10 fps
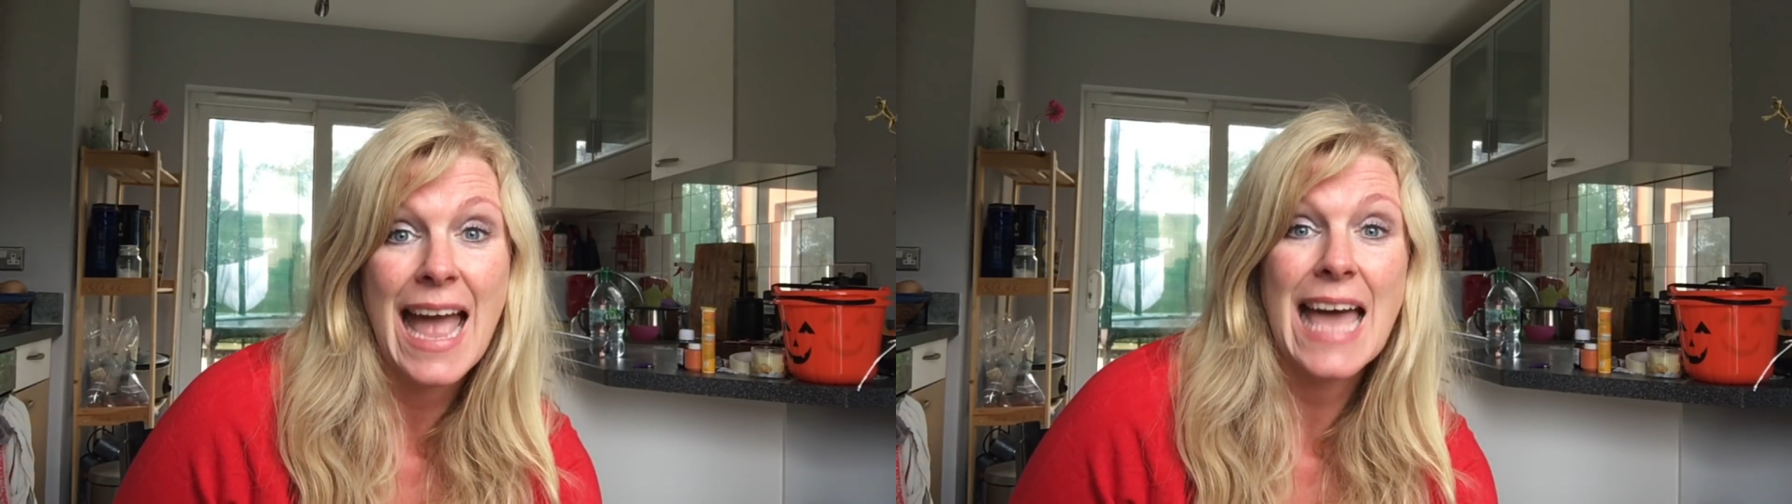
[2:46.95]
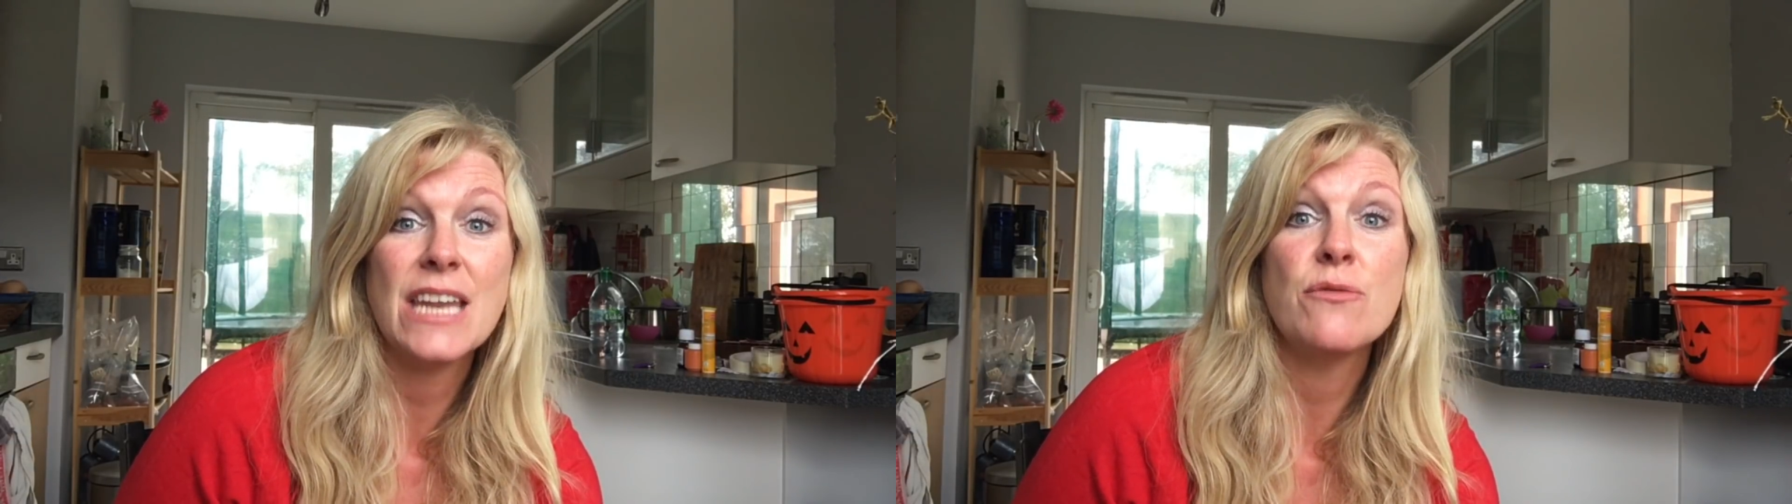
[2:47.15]

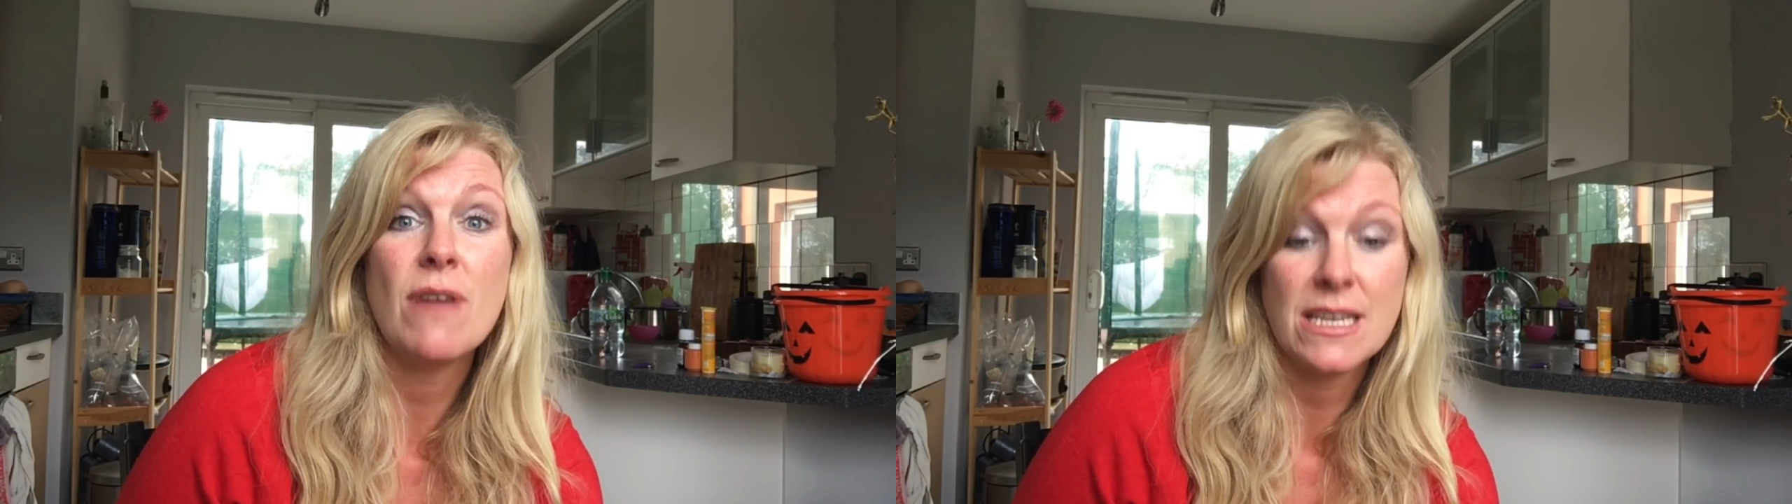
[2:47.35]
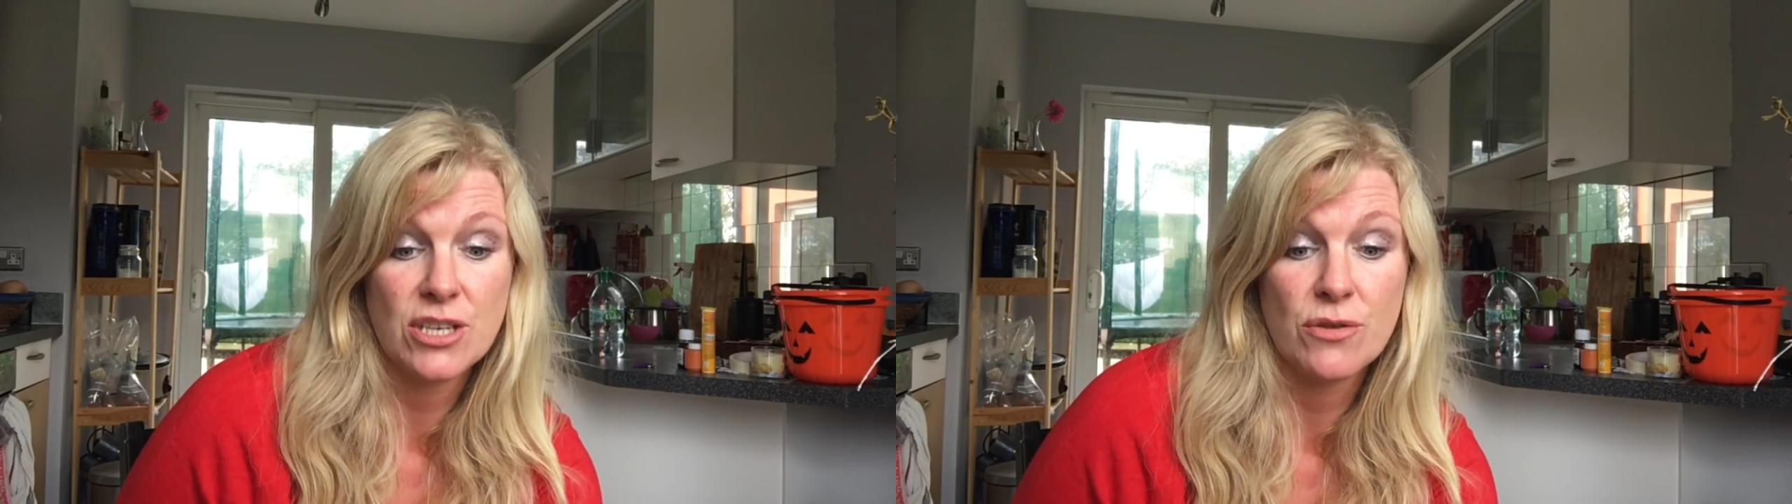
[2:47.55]
and in
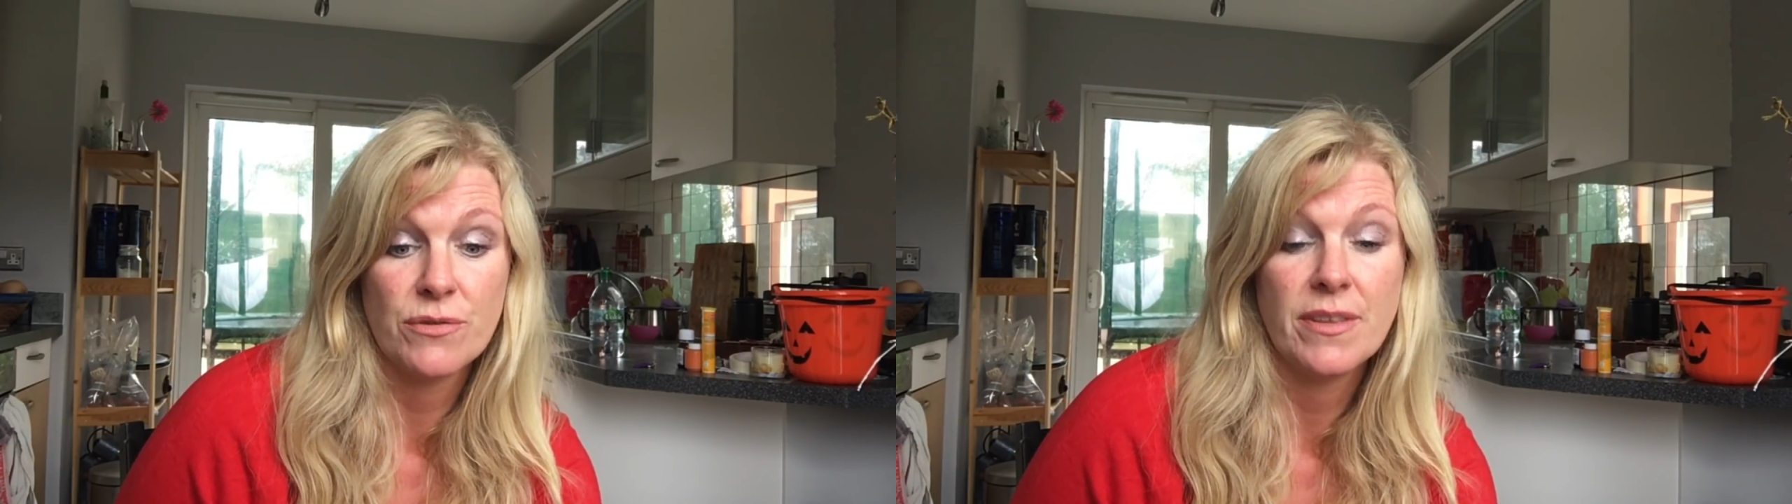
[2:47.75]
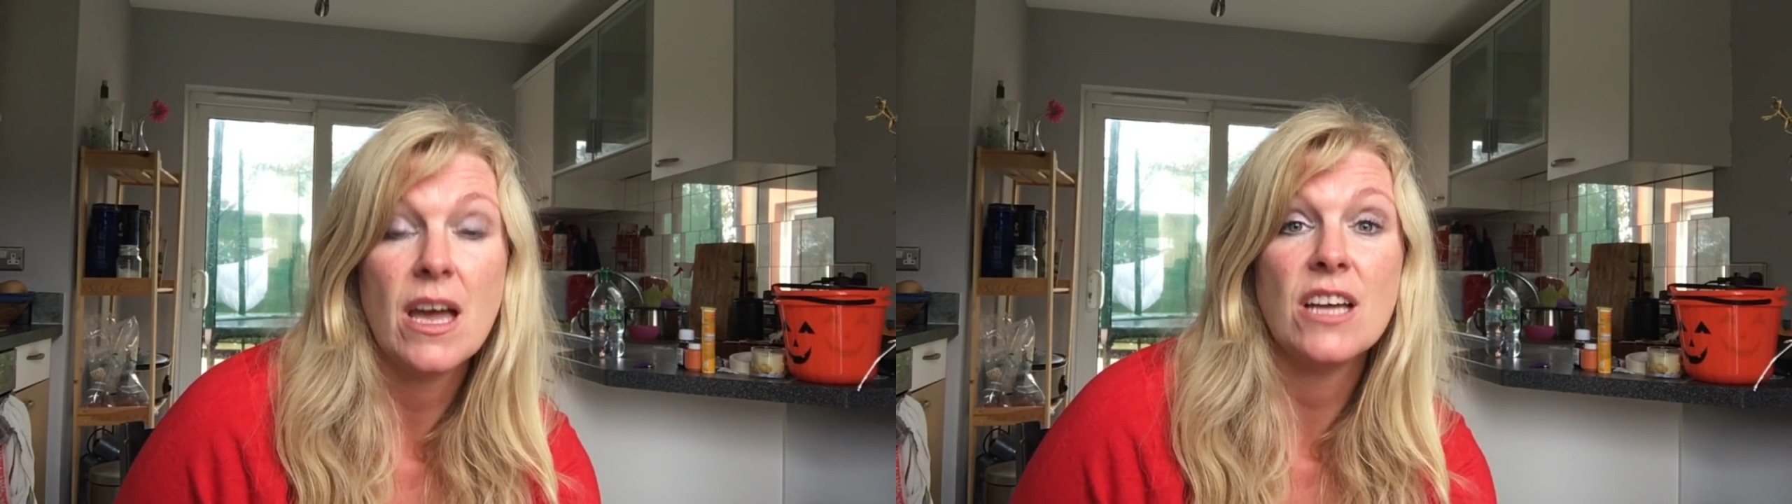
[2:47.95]

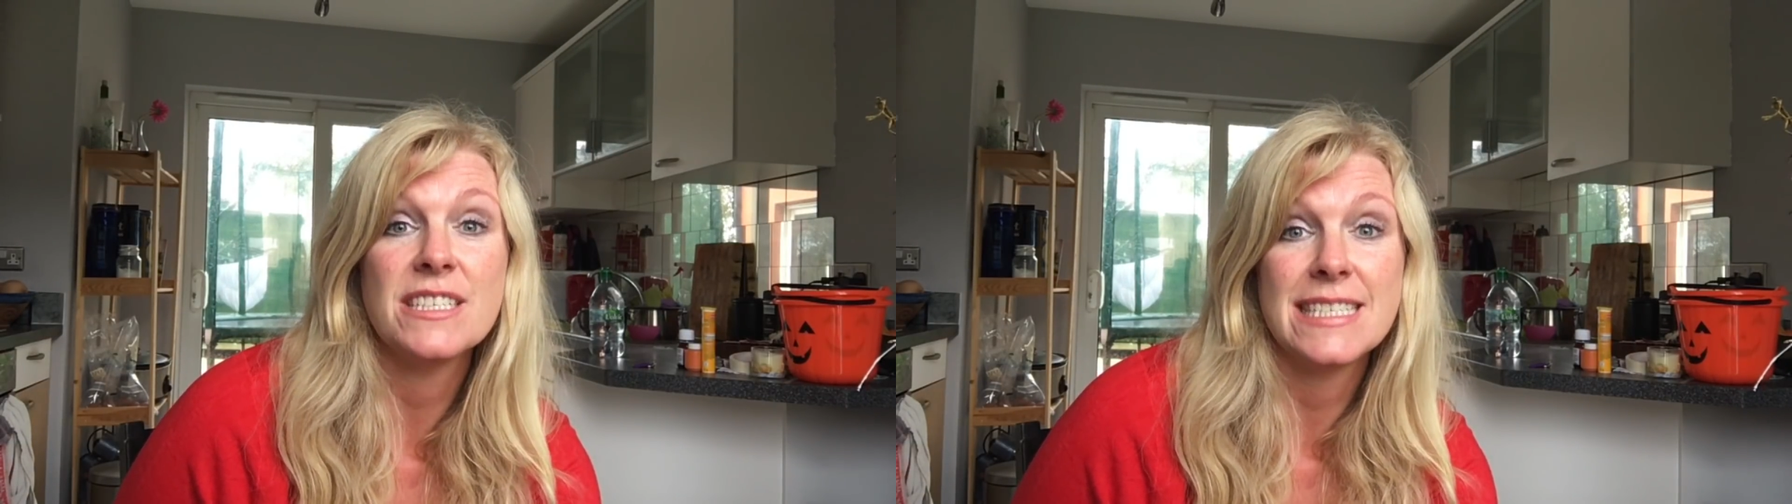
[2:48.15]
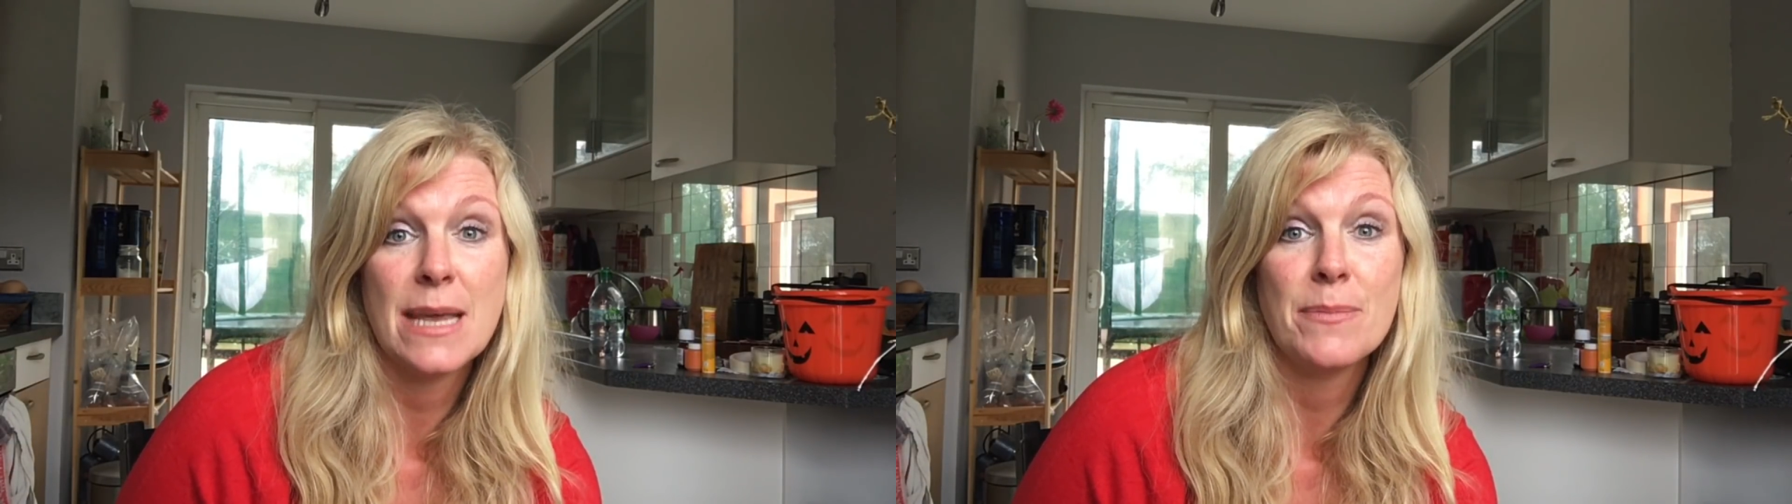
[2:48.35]
Ratoath on
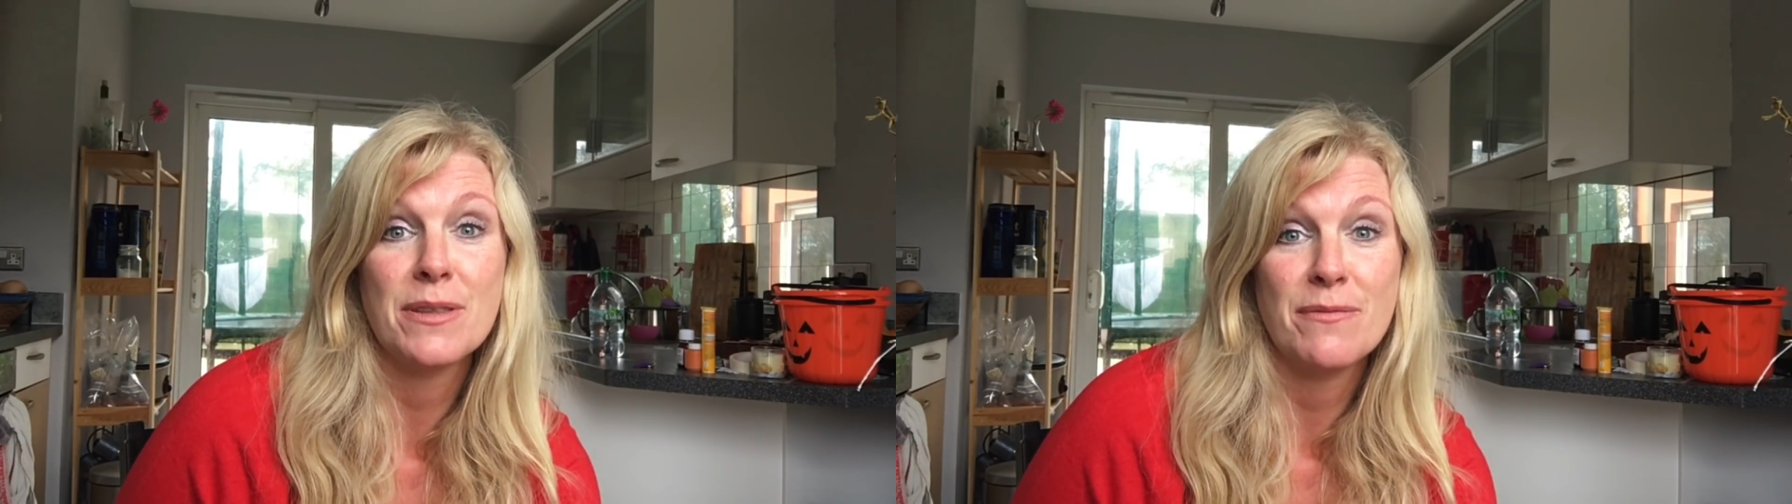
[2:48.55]
December the